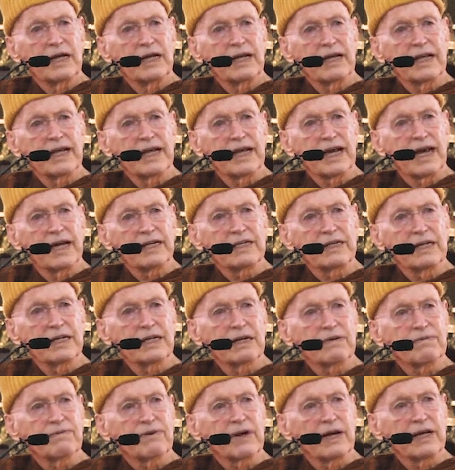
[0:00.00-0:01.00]
they
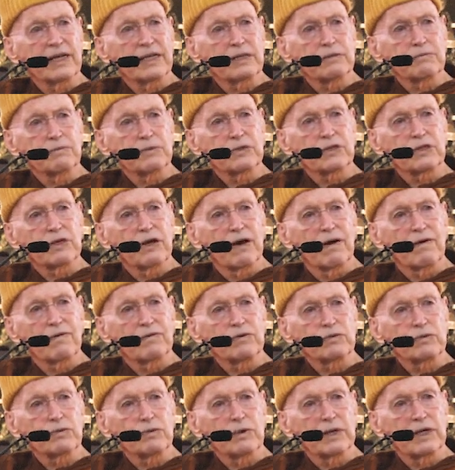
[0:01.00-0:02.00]
identify
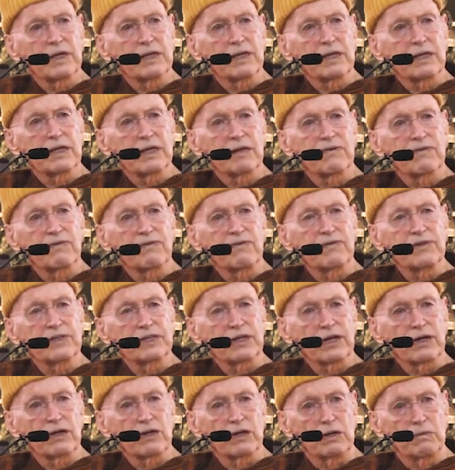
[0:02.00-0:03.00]
themselves with the
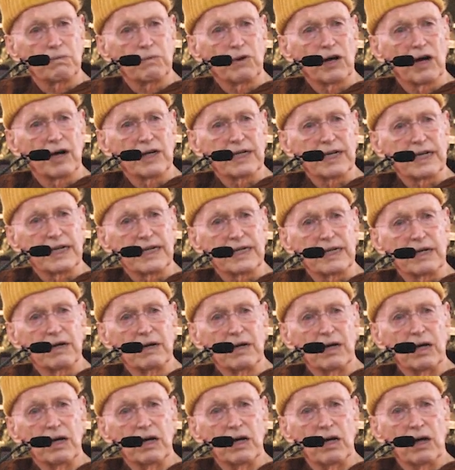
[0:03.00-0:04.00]
physical body,
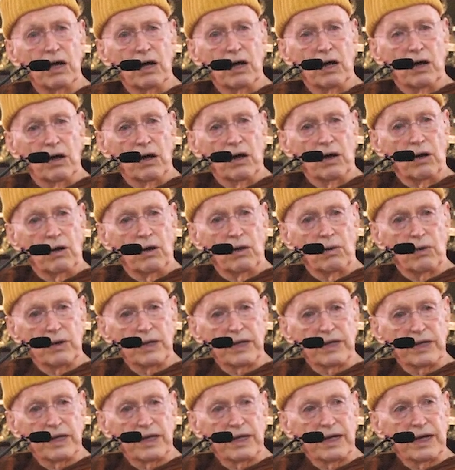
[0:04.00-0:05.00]

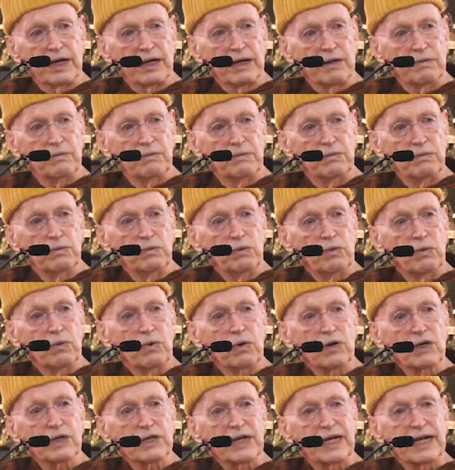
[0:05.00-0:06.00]
with the
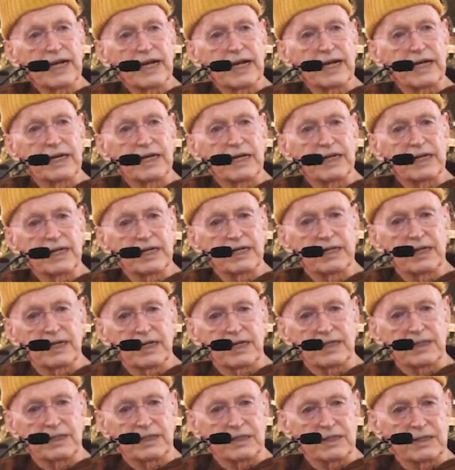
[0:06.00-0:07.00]
worldly
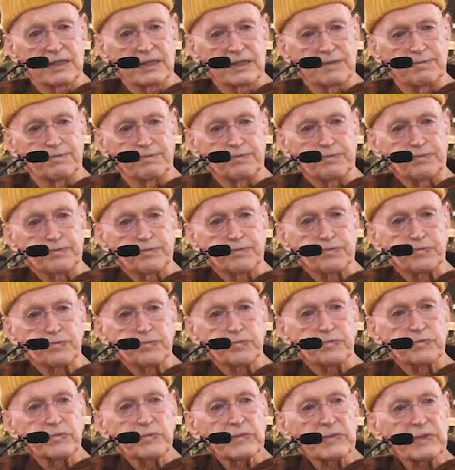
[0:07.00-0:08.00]
conditions
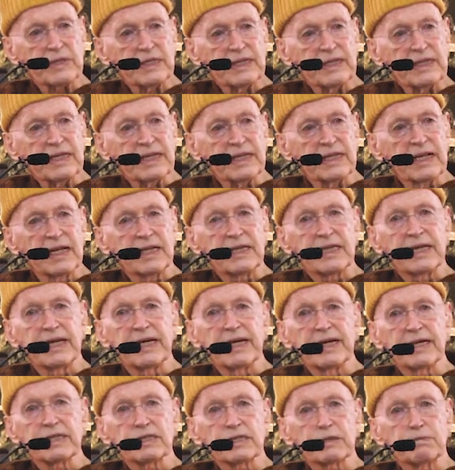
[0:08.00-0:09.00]
that
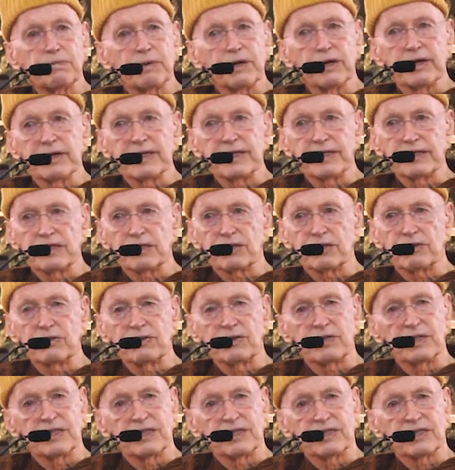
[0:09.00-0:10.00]
they experience
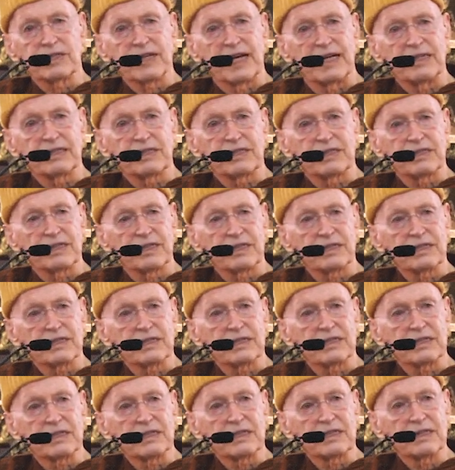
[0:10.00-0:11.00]
through their
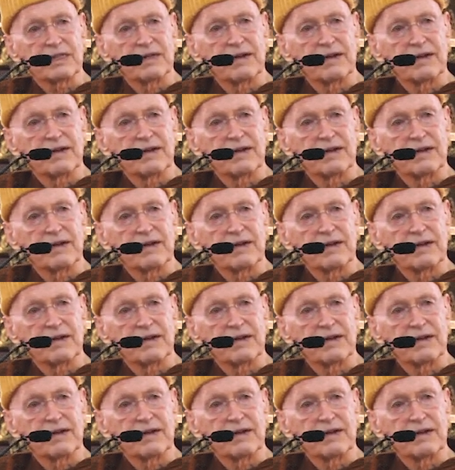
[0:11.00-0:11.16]
senses.